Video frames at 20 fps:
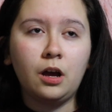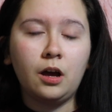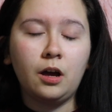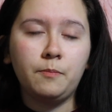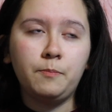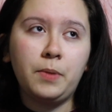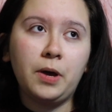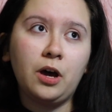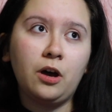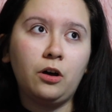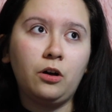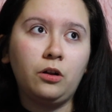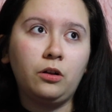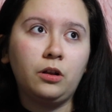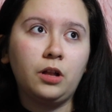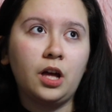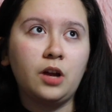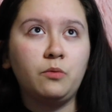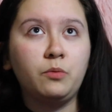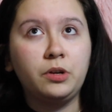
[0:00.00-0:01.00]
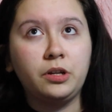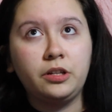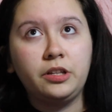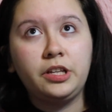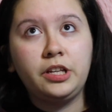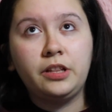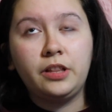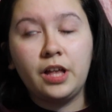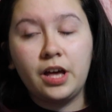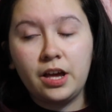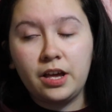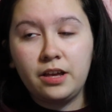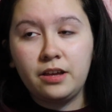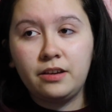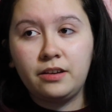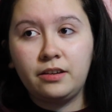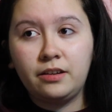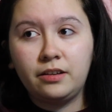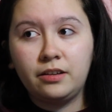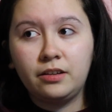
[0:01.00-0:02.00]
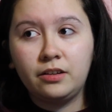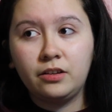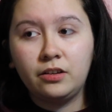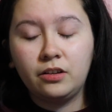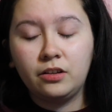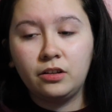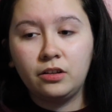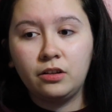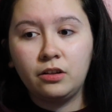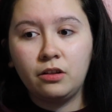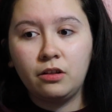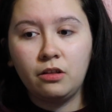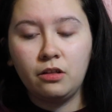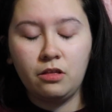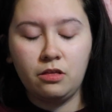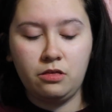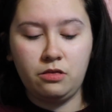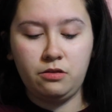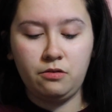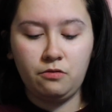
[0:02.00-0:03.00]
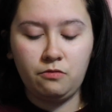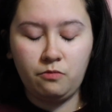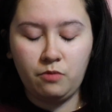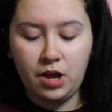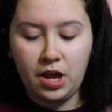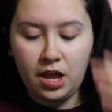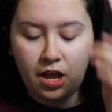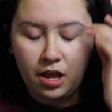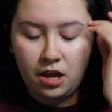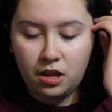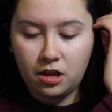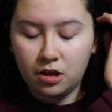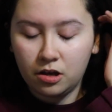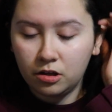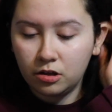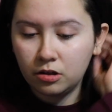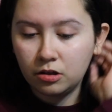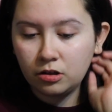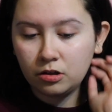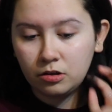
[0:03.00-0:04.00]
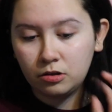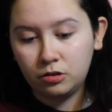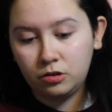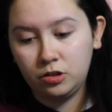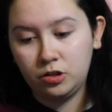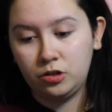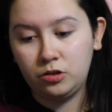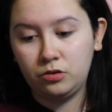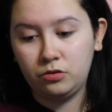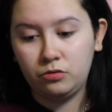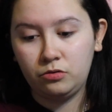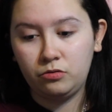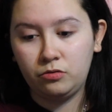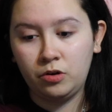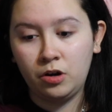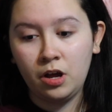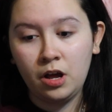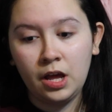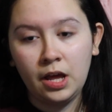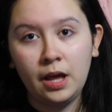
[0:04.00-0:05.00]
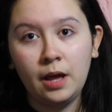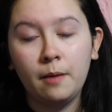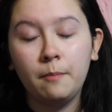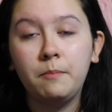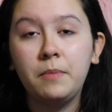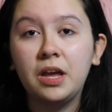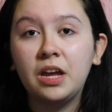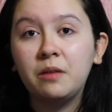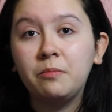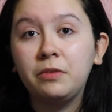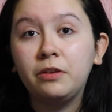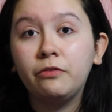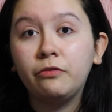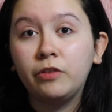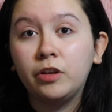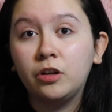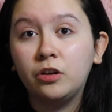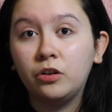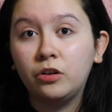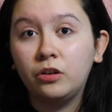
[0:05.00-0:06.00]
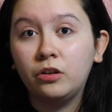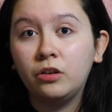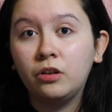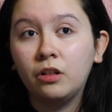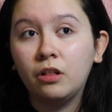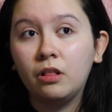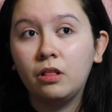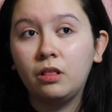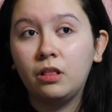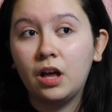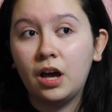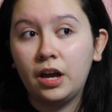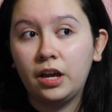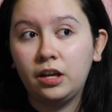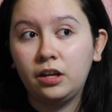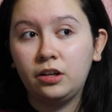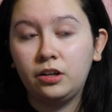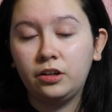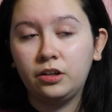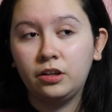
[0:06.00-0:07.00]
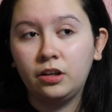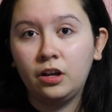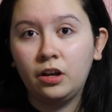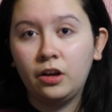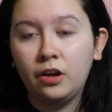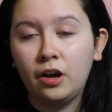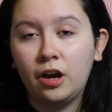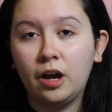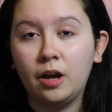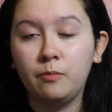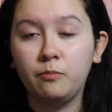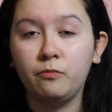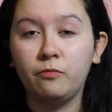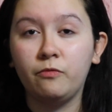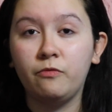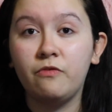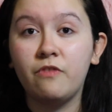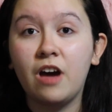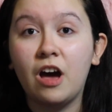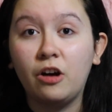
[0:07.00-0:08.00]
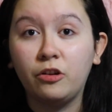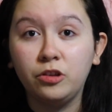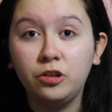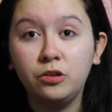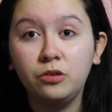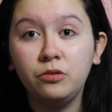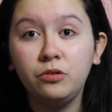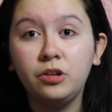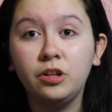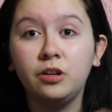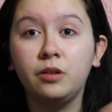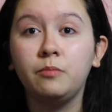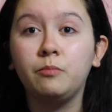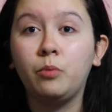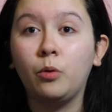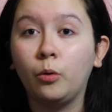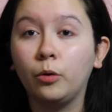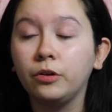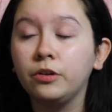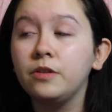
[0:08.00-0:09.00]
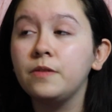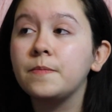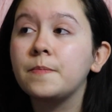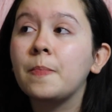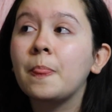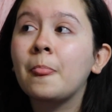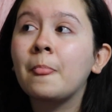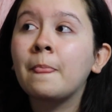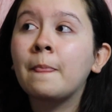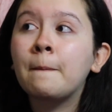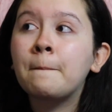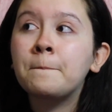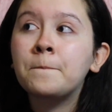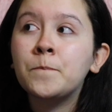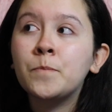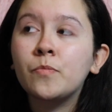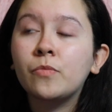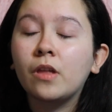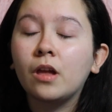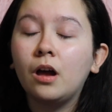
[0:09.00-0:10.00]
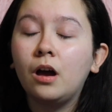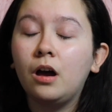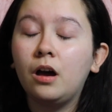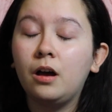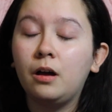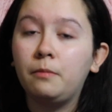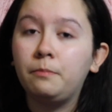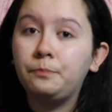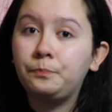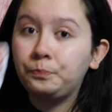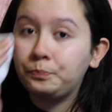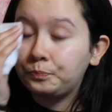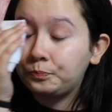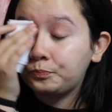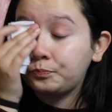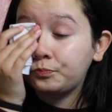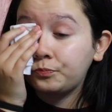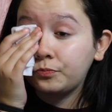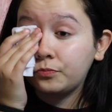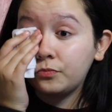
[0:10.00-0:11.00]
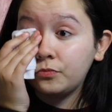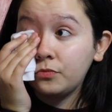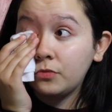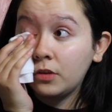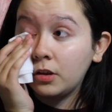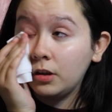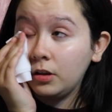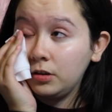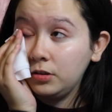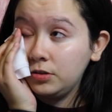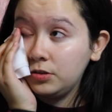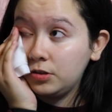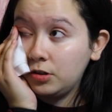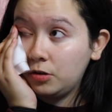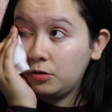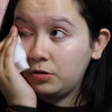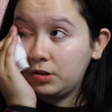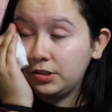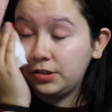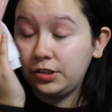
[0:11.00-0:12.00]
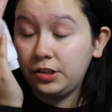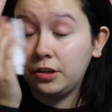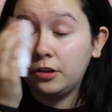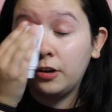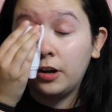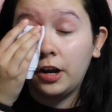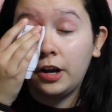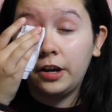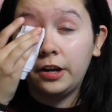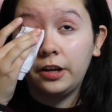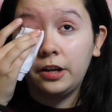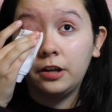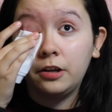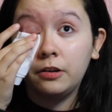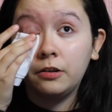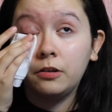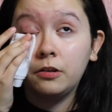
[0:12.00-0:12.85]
Belle, I really like the way you make me feel like I'm valued and important. And so this year I